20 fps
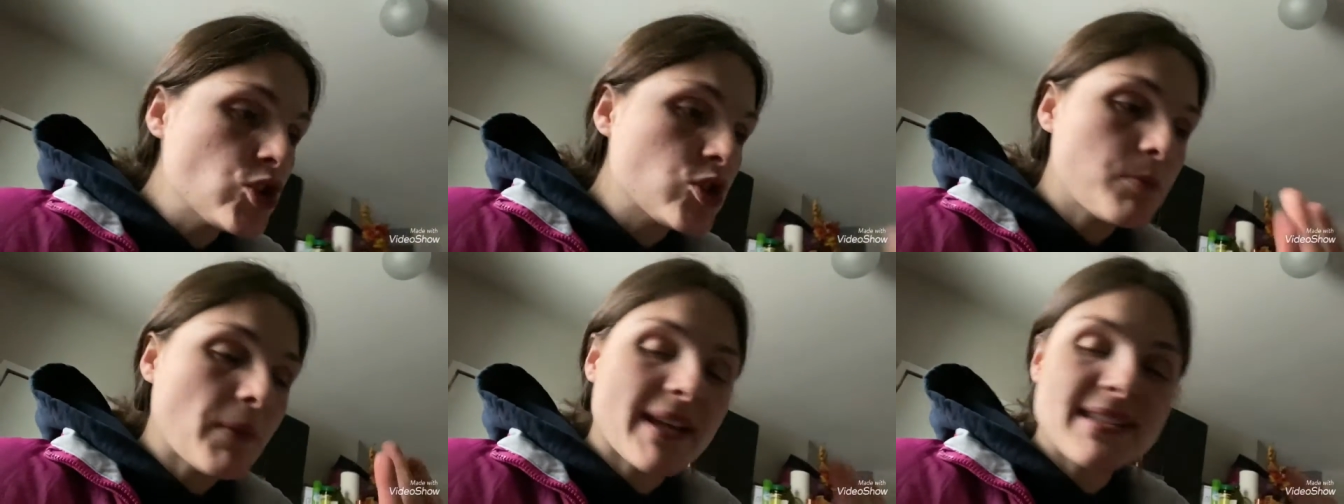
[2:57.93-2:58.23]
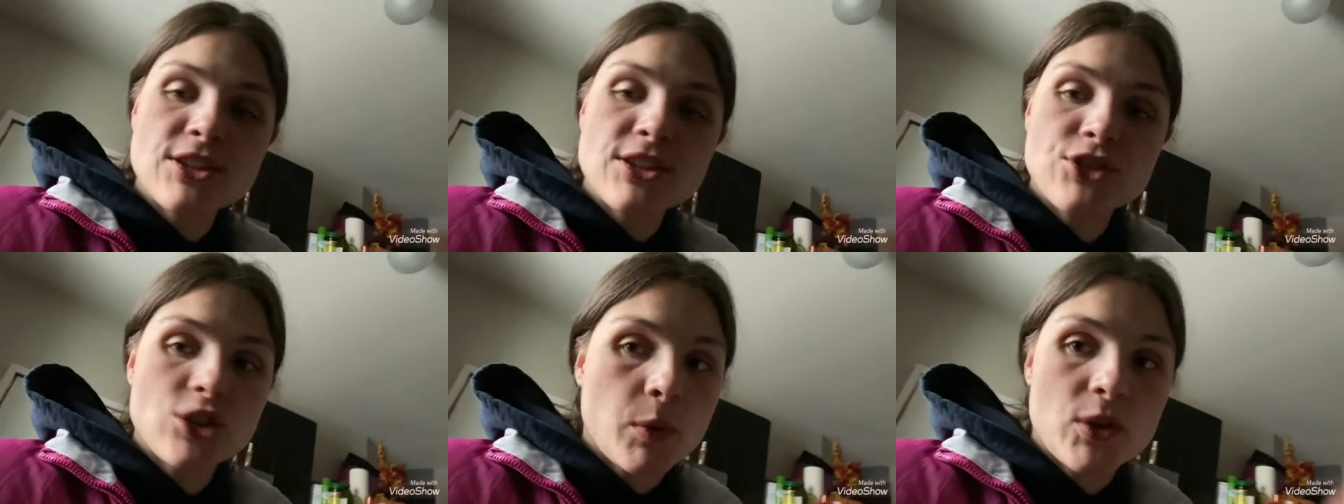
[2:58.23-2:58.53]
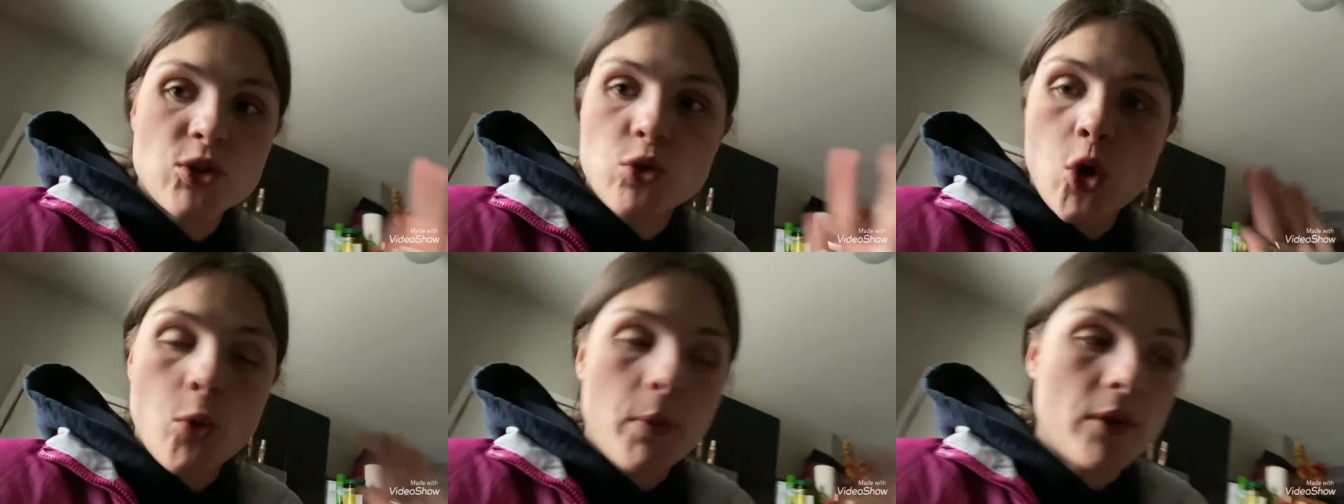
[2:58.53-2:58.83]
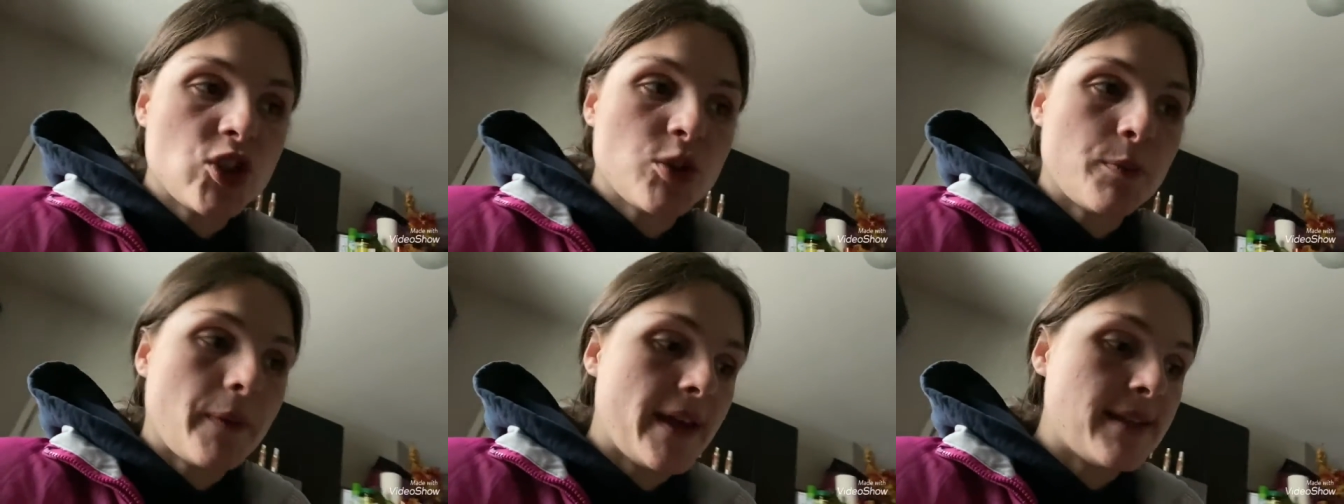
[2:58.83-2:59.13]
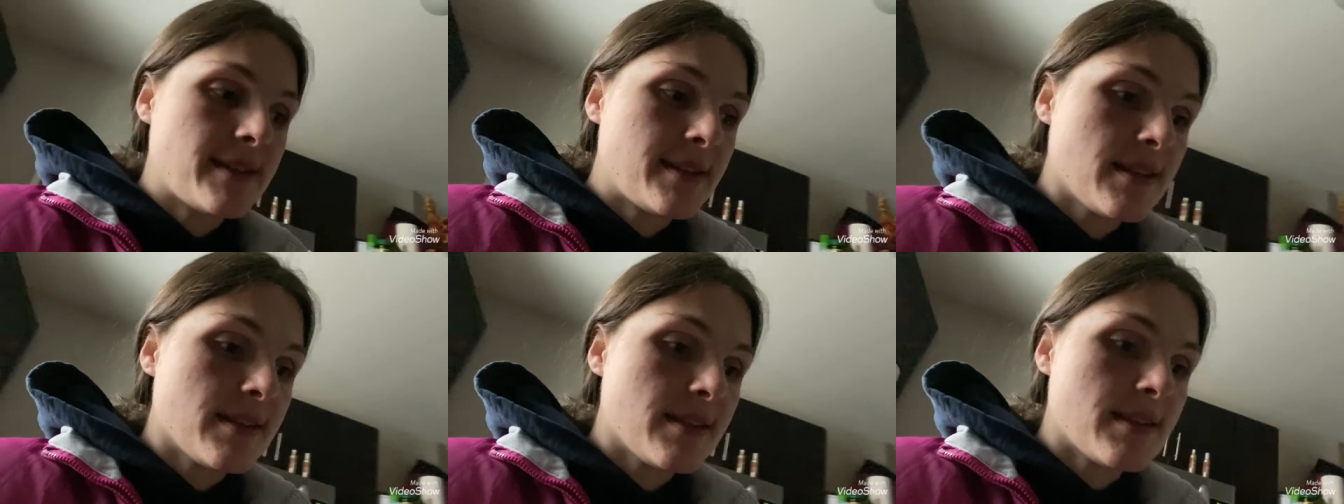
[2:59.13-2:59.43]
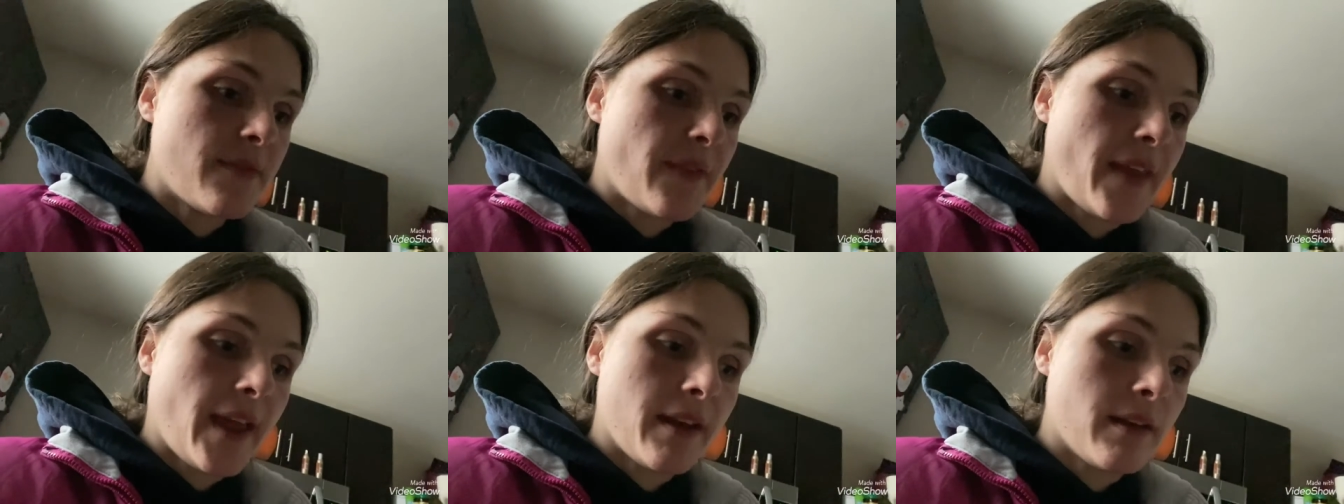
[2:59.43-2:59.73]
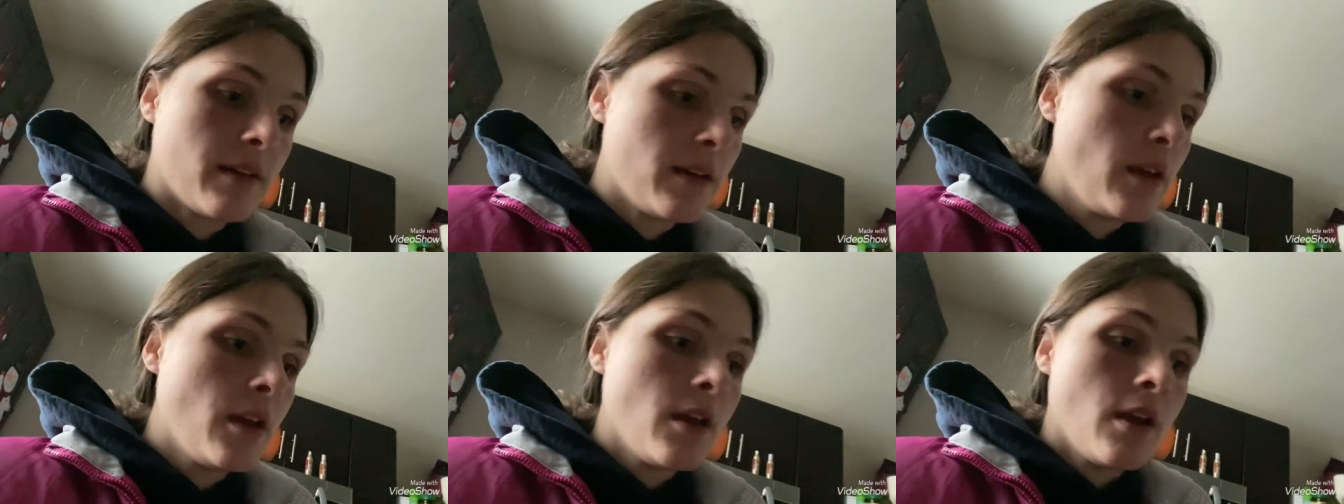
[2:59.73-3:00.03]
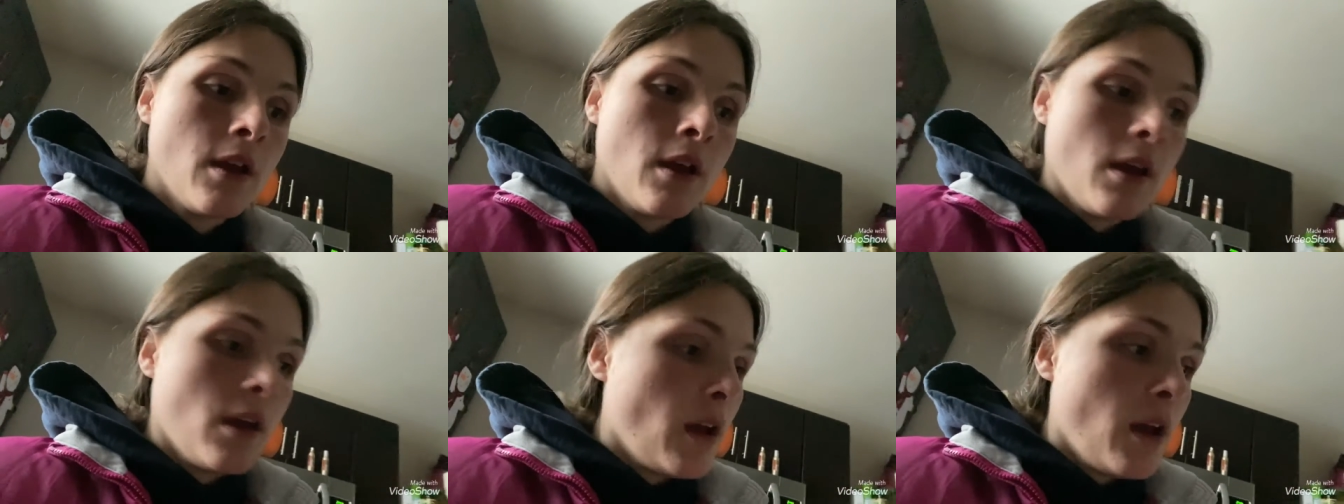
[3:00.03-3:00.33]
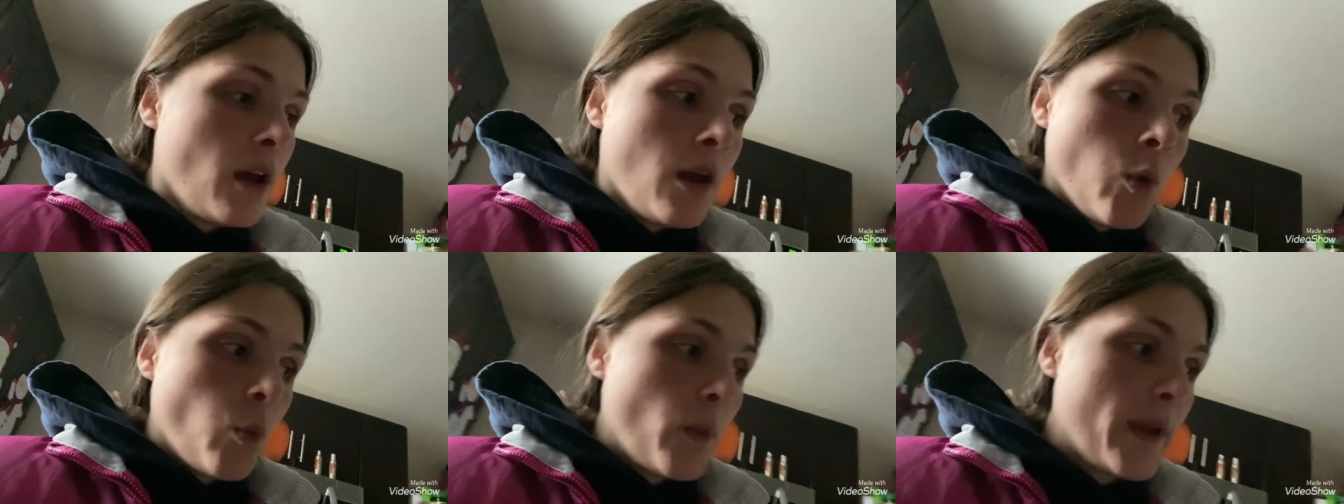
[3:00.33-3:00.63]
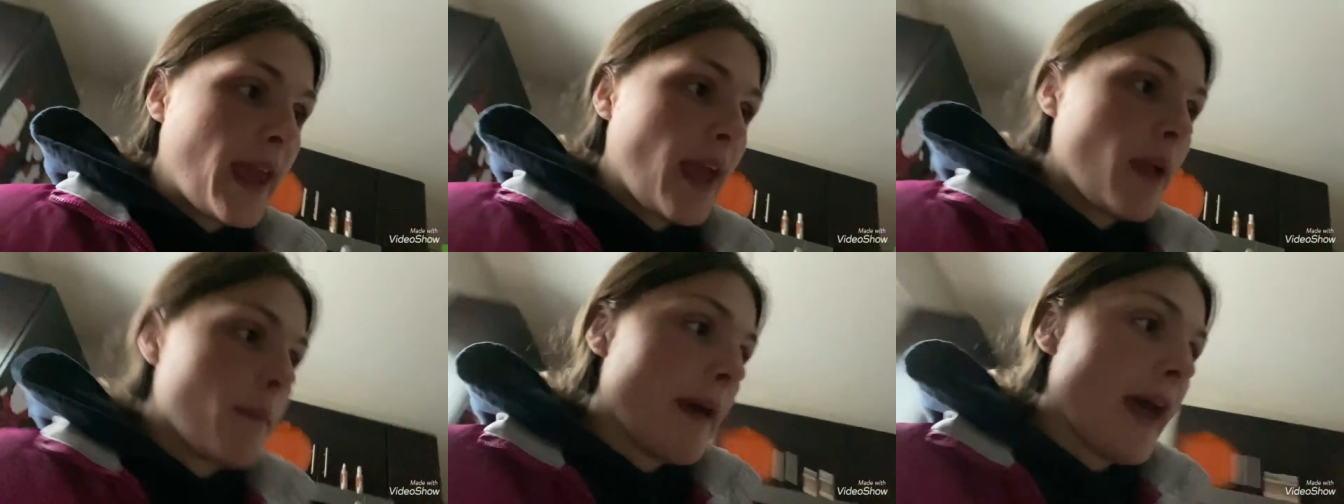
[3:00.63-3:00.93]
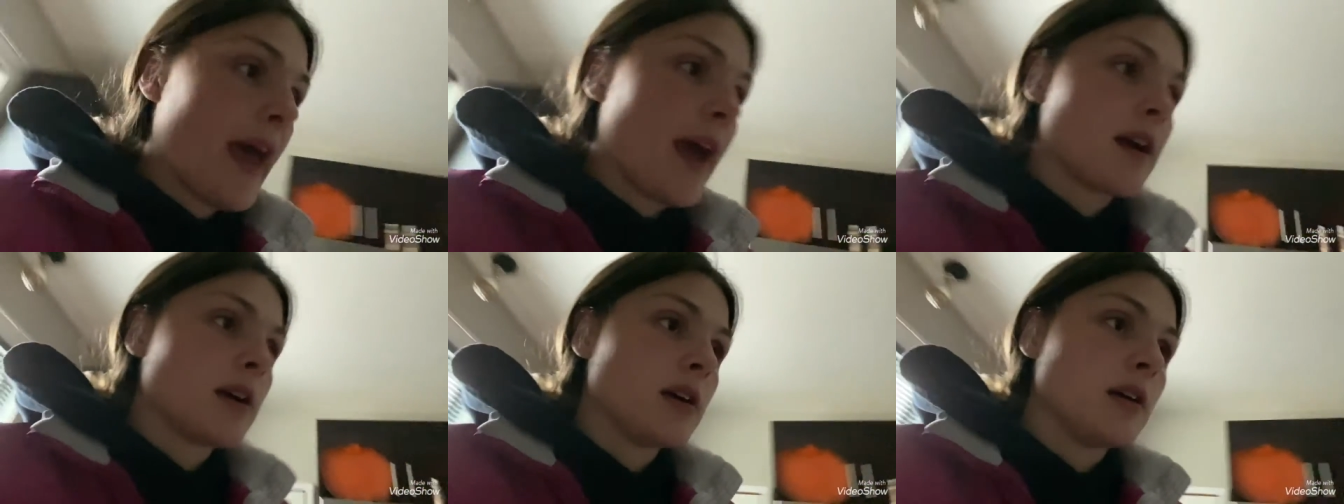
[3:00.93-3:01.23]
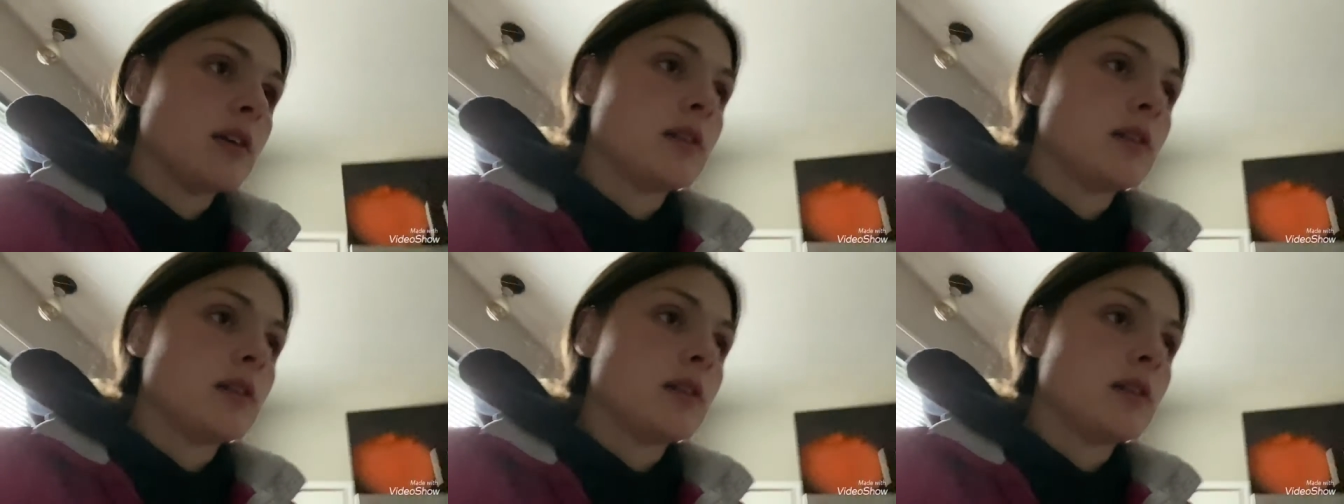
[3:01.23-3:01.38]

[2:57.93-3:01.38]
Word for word: my sister went to a whole bunch of places and then we came back.